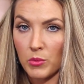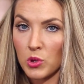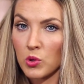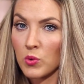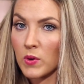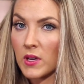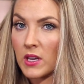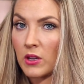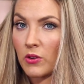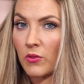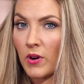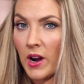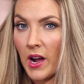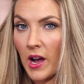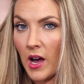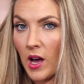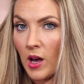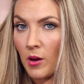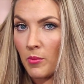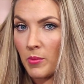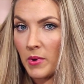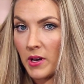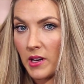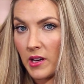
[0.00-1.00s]
you can
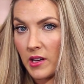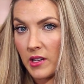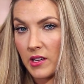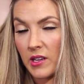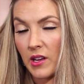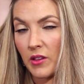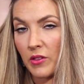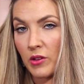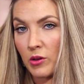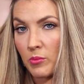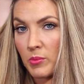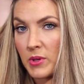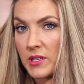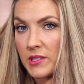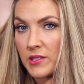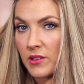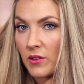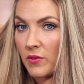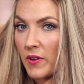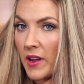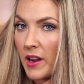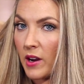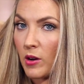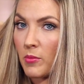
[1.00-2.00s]
grab another
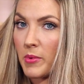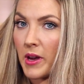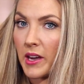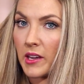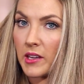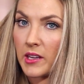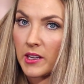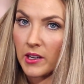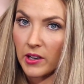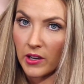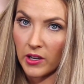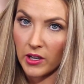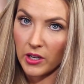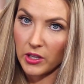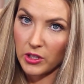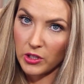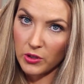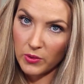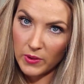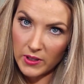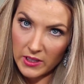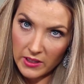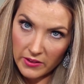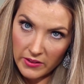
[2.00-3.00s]
piece of hair back here
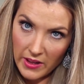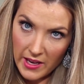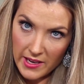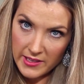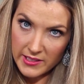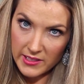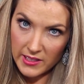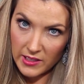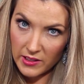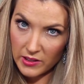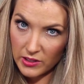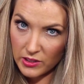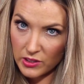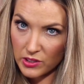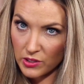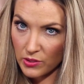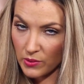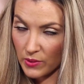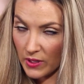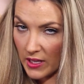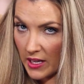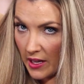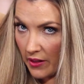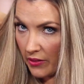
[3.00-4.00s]
and you can elastic the
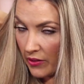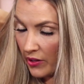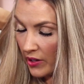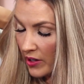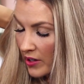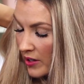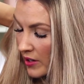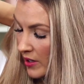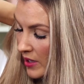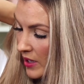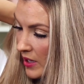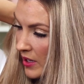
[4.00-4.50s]
2 together,